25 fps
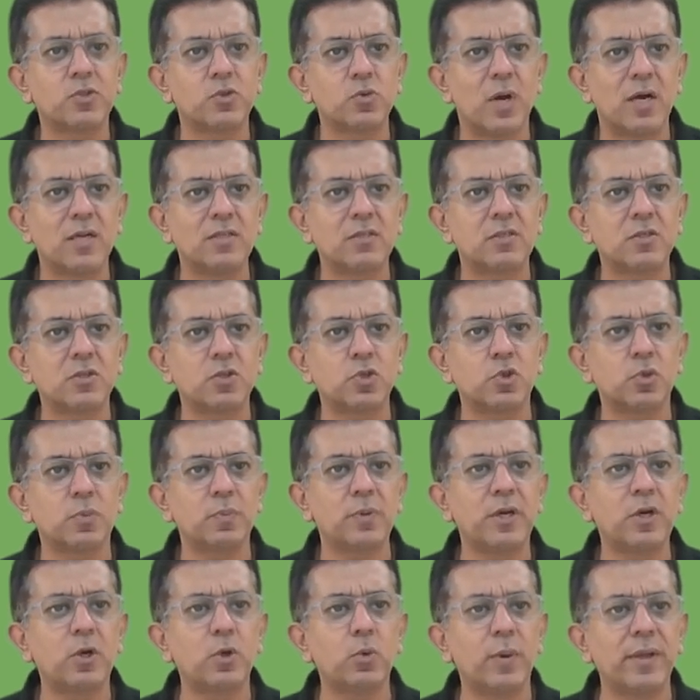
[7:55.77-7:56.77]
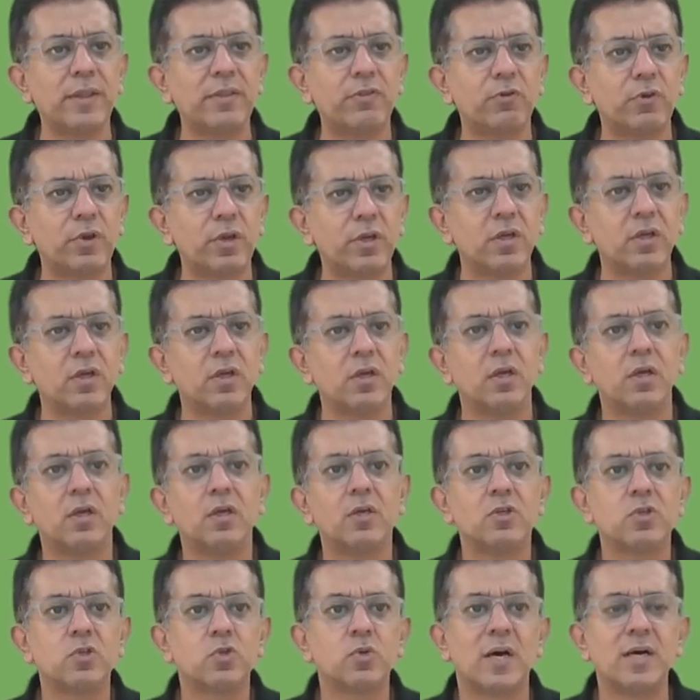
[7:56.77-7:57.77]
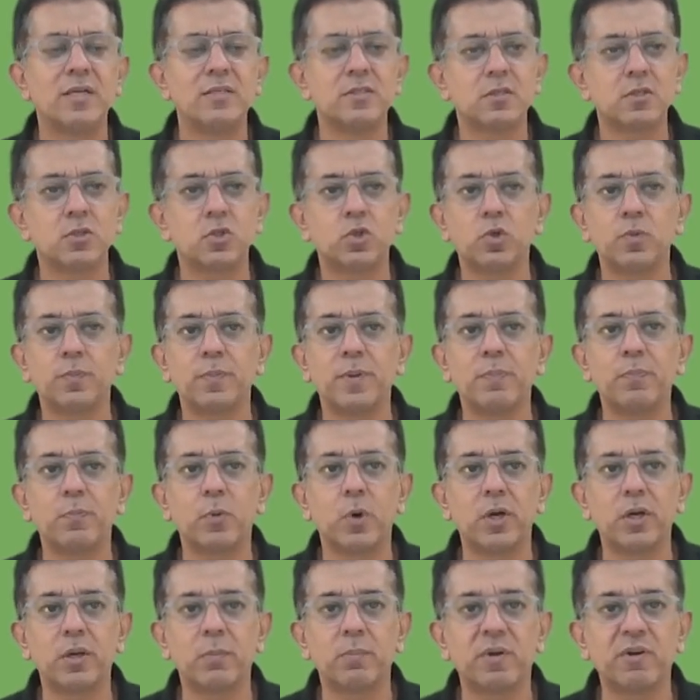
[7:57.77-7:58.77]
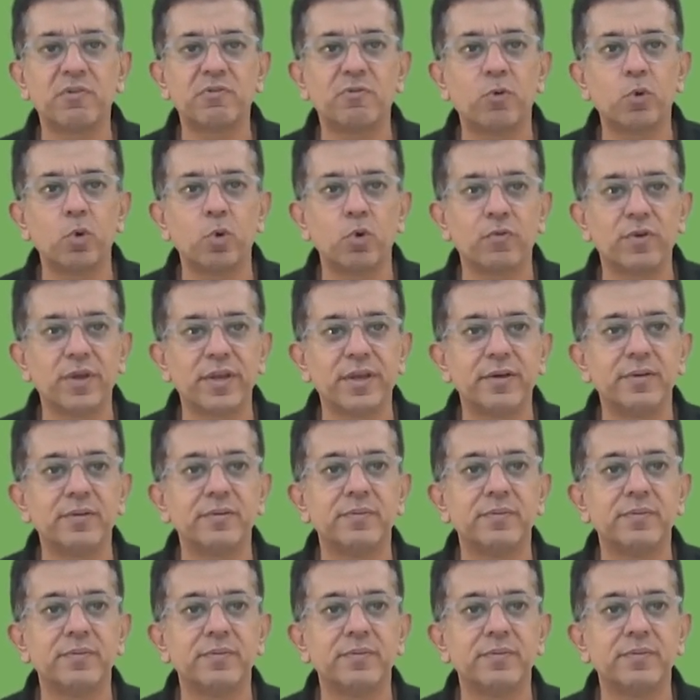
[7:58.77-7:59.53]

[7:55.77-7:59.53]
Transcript: So answer should be 2 and 3. So answer should be point number 4 over here.